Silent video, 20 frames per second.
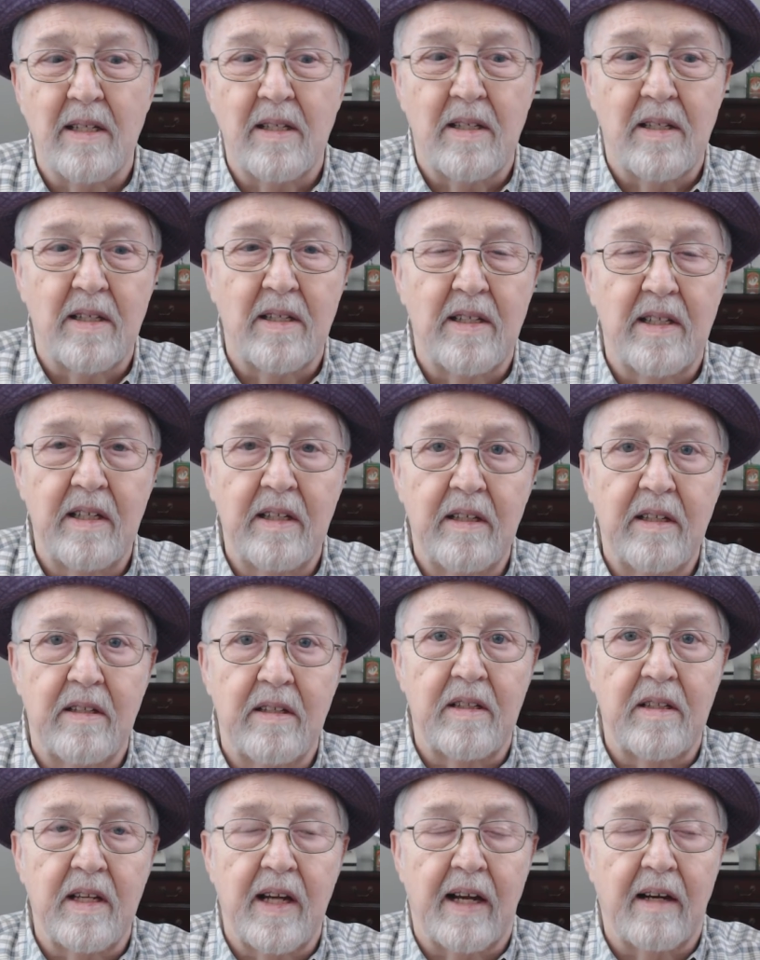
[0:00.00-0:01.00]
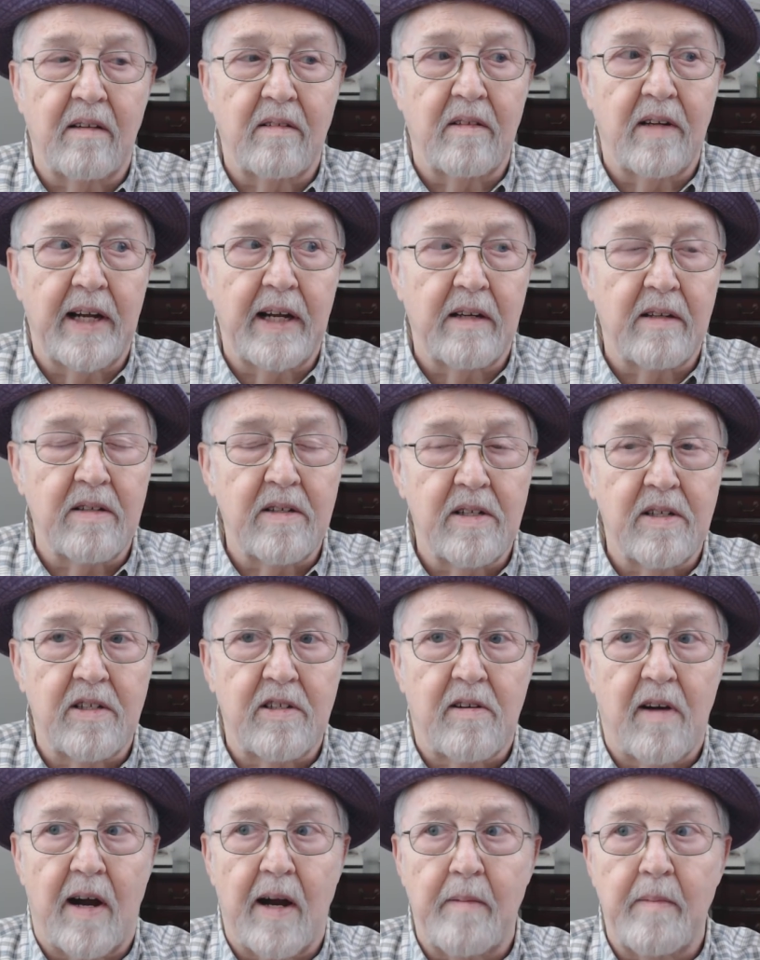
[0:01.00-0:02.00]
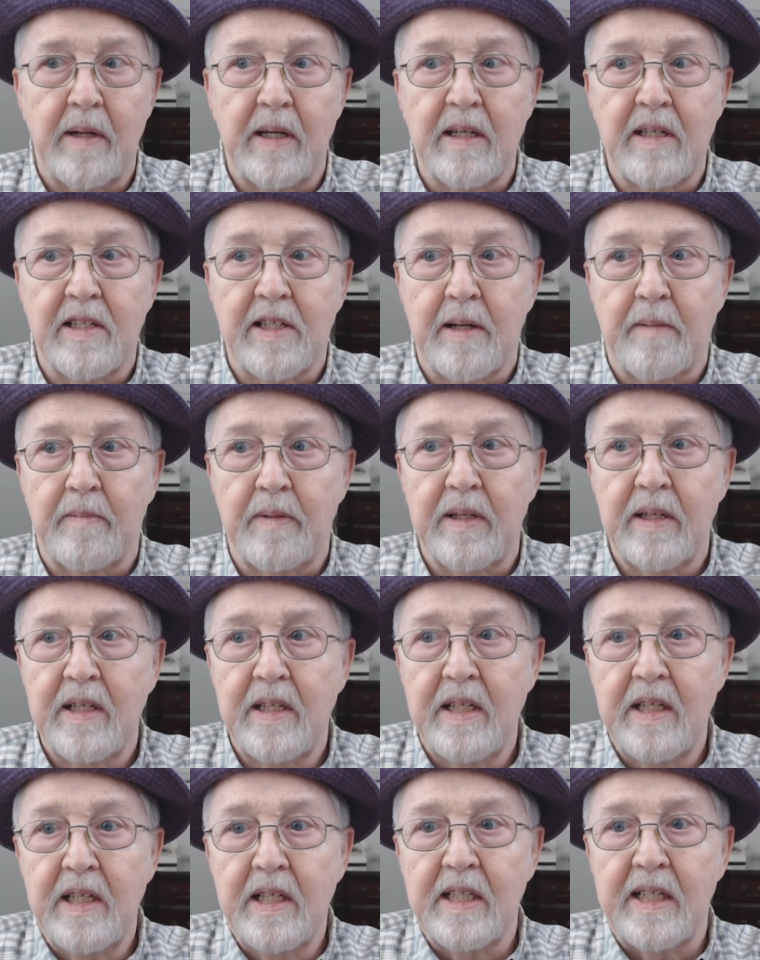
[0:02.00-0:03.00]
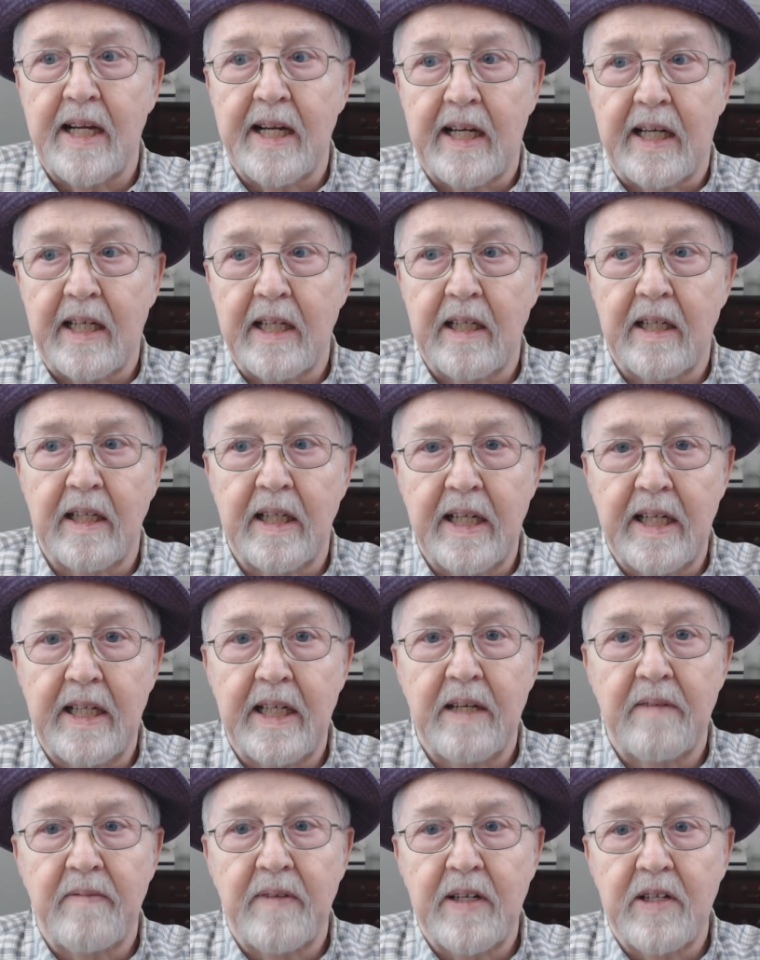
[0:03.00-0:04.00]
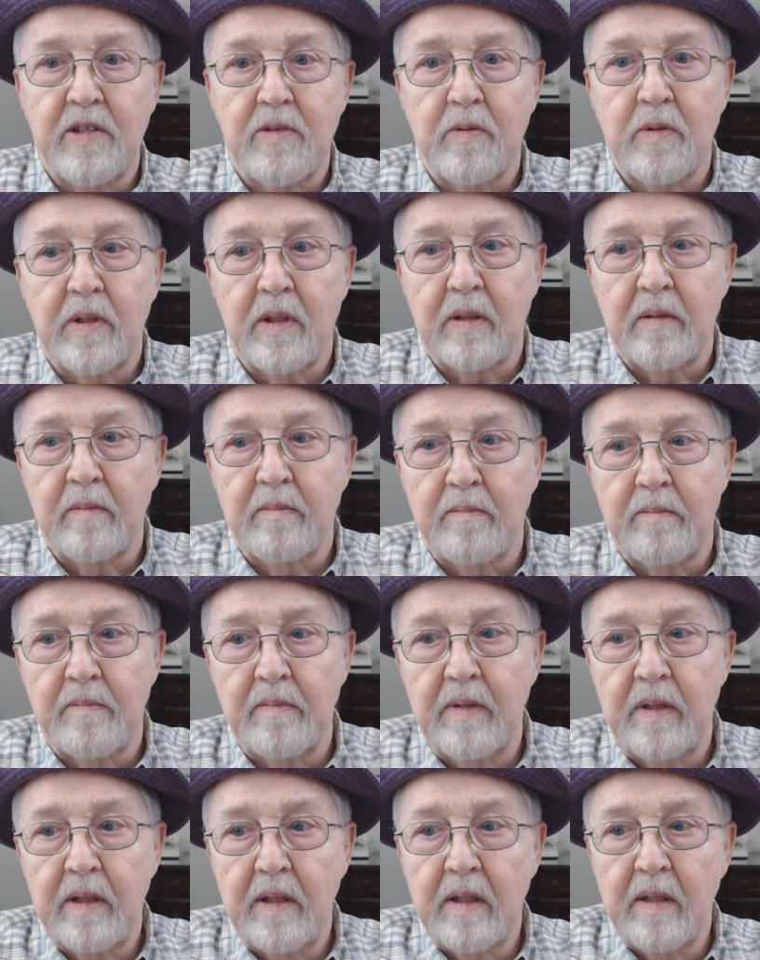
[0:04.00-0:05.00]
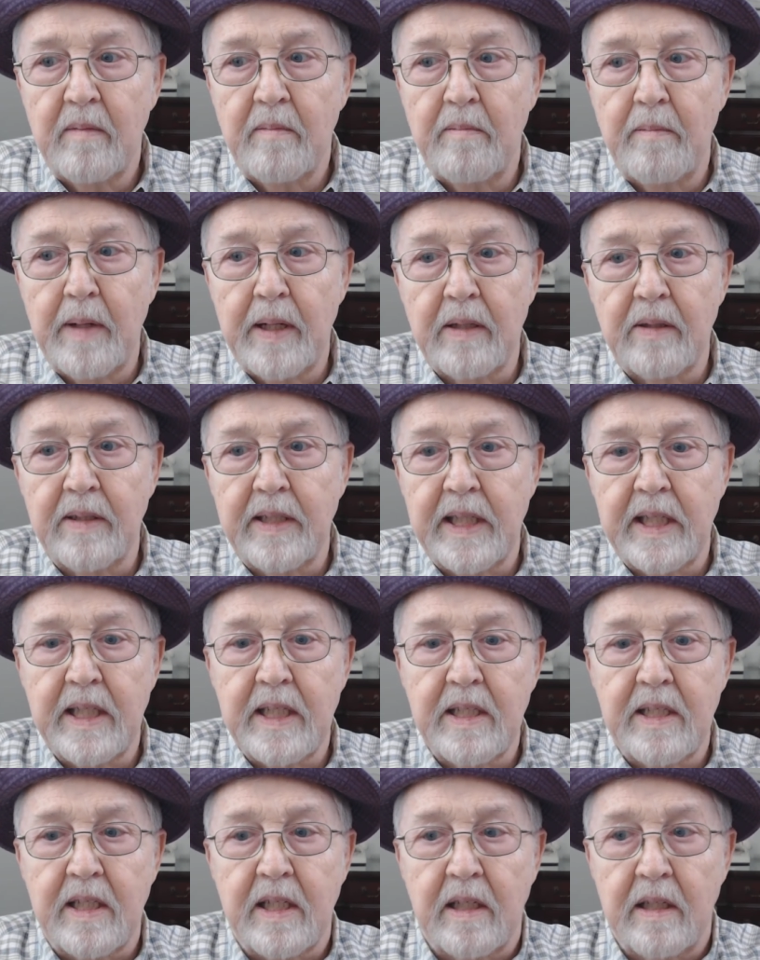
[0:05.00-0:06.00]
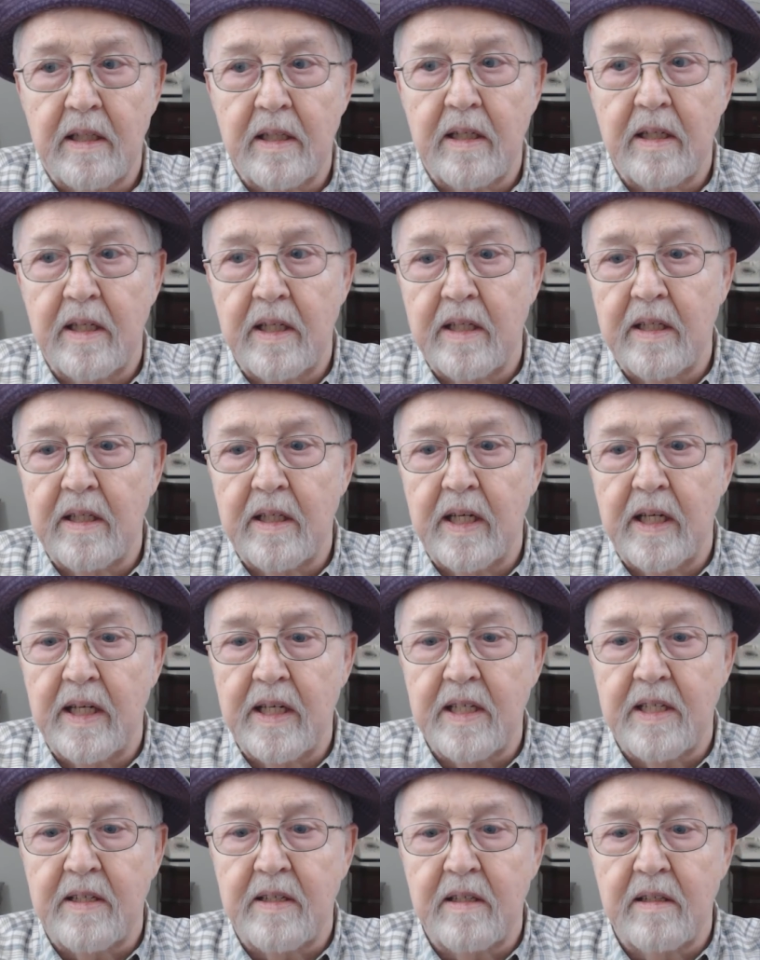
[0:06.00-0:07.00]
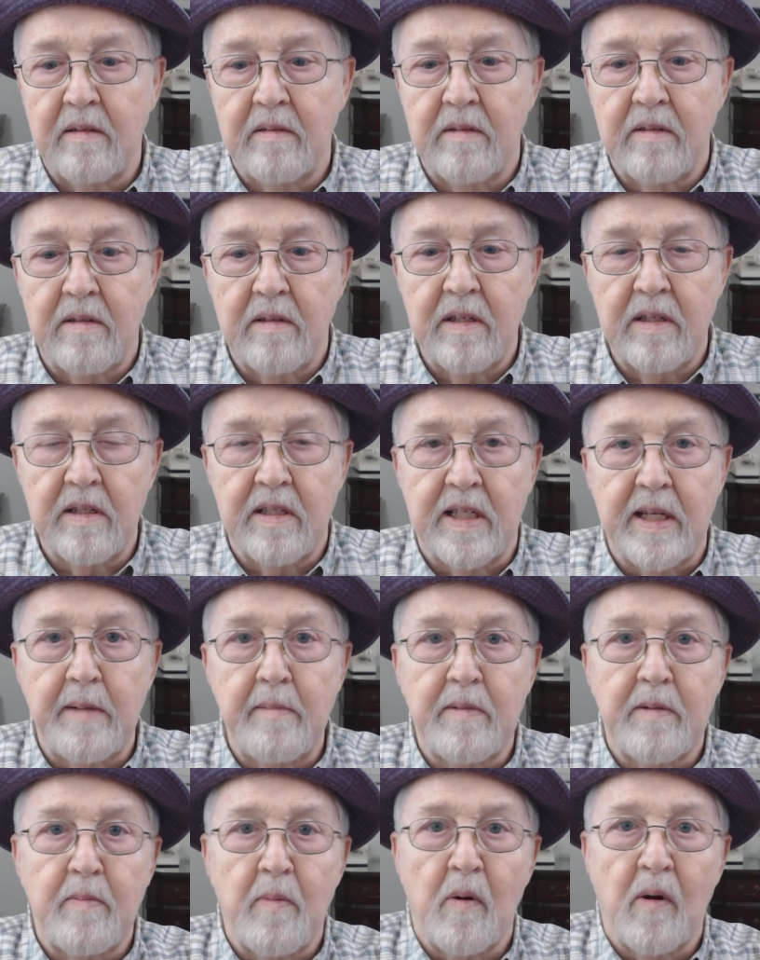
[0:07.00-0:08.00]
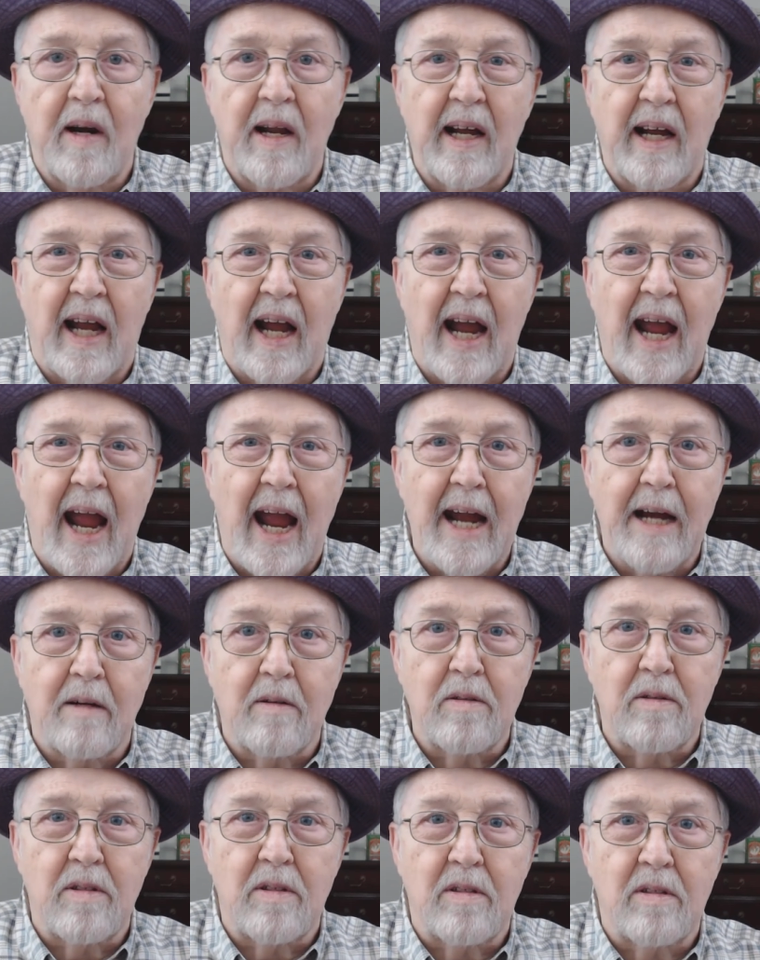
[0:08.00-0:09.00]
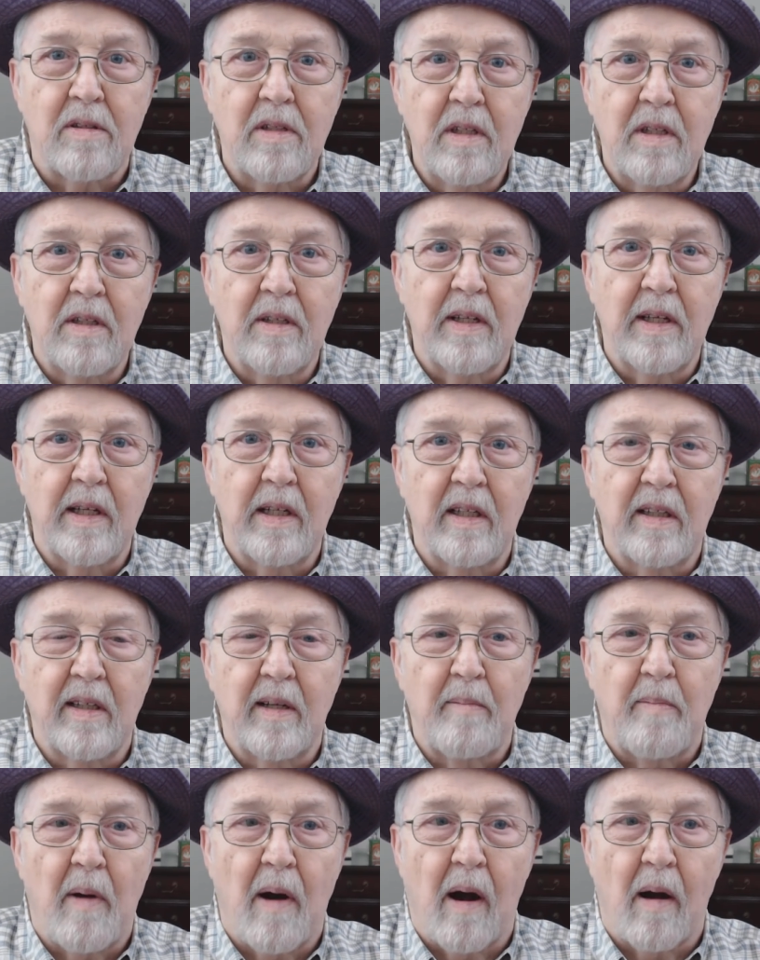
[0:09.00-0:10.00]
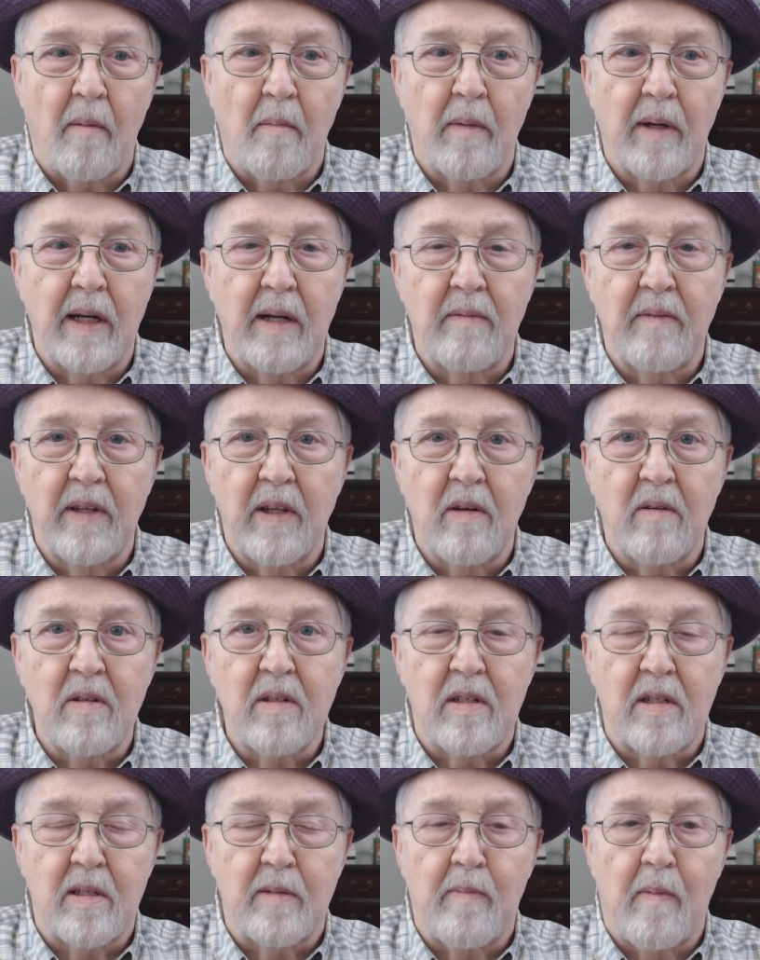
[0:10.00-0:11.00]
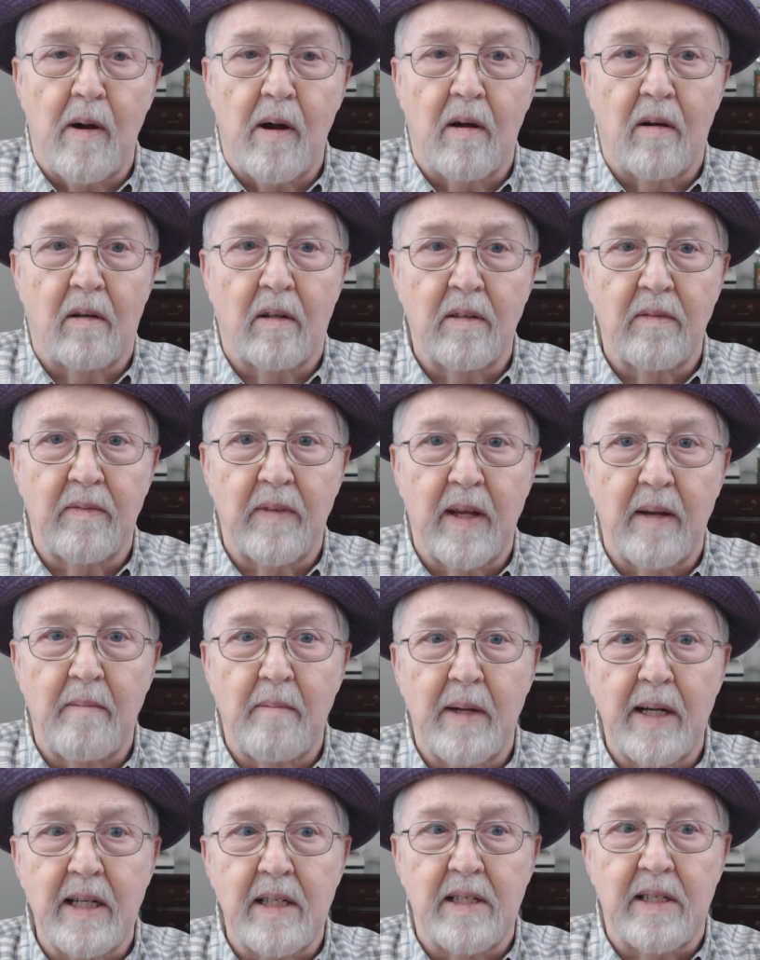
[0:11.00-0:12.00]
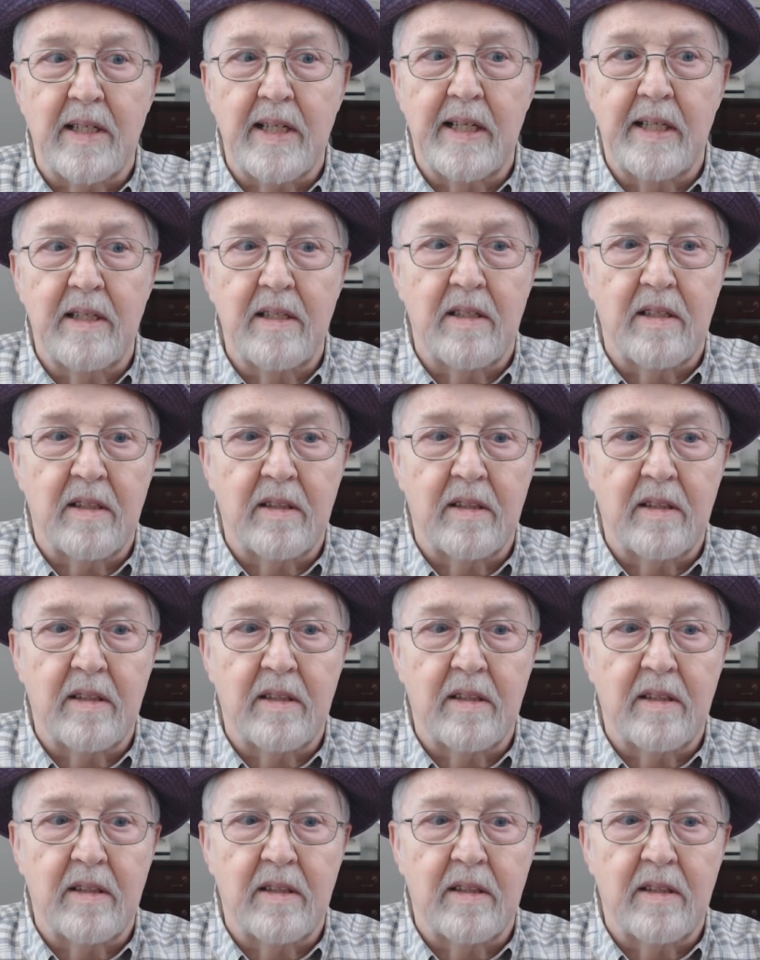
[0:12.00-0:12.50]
It's I don't know how to describe it except it's like little individual buildings, and it seems more like a house than an apartment, even though it's small, if that makes sense.